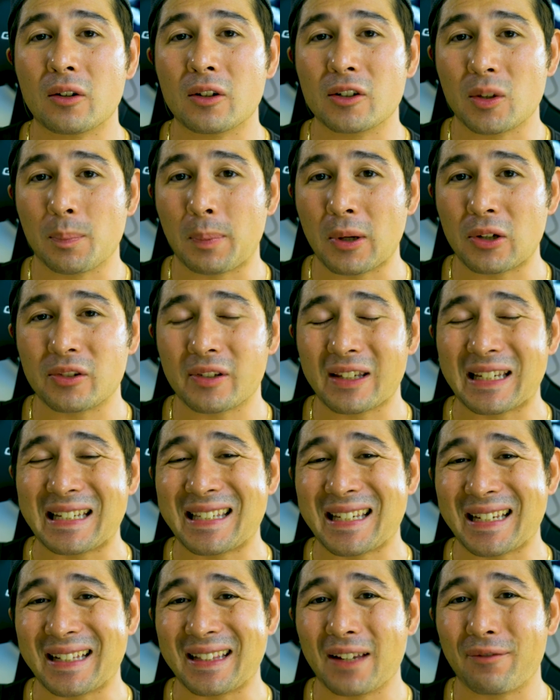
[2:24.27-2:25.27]
are supposedly
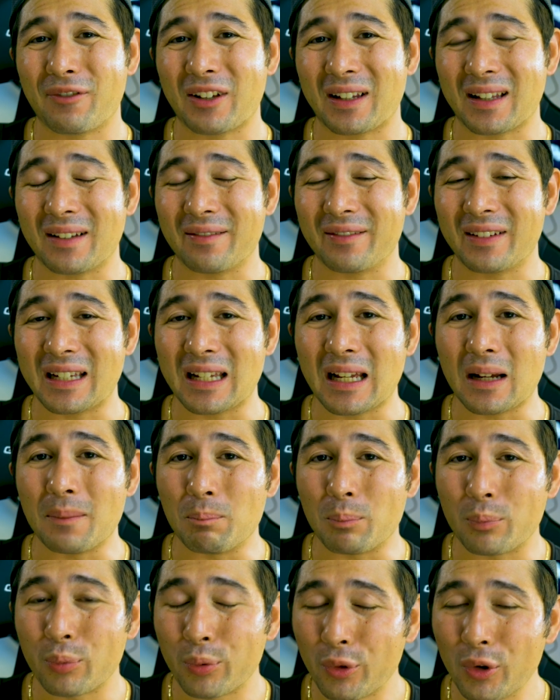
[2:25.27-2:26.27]
significantly
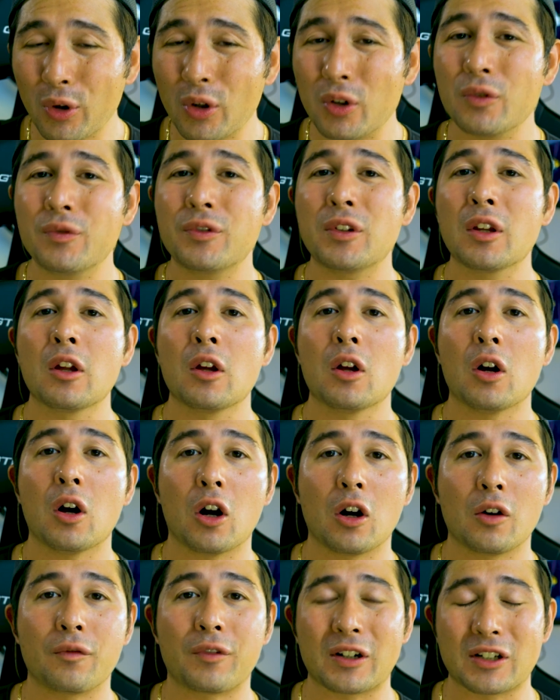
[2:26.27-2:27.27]
improved
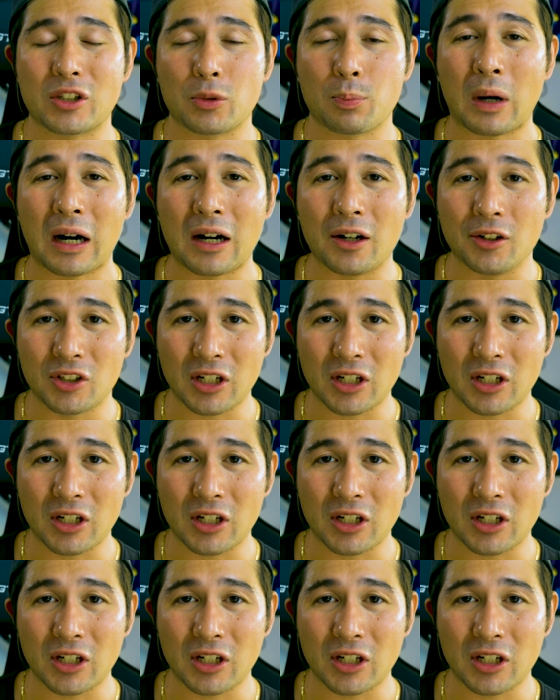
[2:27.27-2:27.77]
over its prior